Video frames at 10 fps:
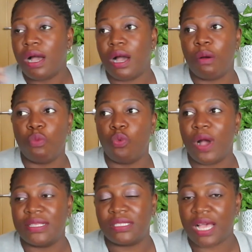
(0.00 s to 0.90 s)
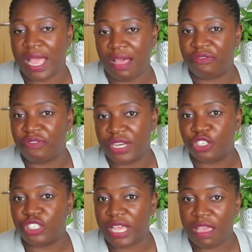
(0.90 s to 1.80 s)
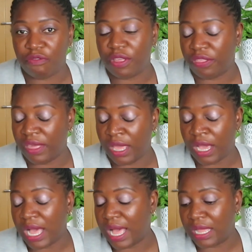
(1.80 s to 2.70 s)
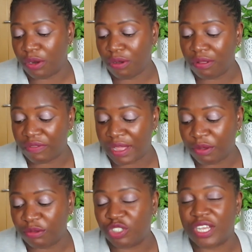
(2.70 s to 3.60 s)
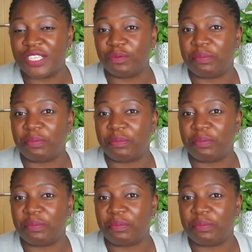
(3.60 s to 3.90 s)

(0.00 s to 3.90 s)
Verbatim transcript: once I have finished everything and all of that good jazz,